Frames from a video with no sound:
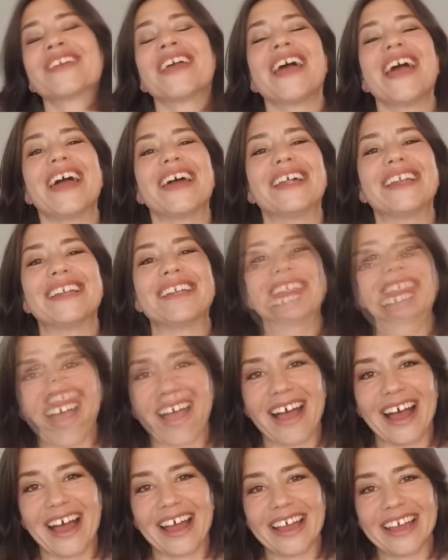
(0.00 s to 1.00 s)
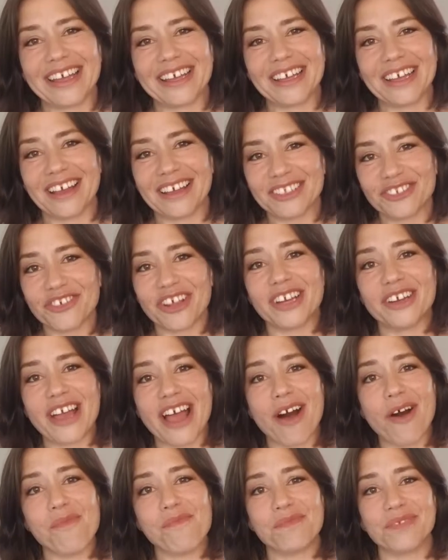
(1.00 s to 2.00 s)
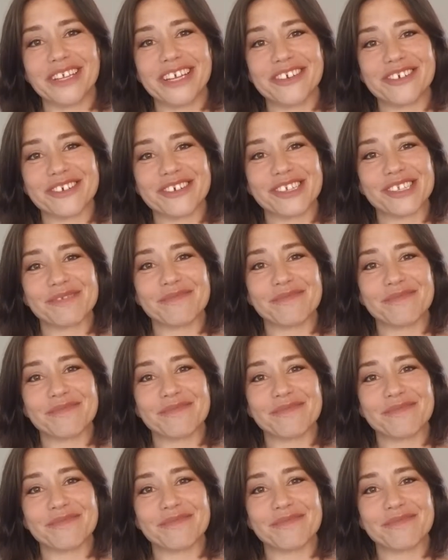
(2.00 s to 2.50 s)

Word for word: And I try to help leaders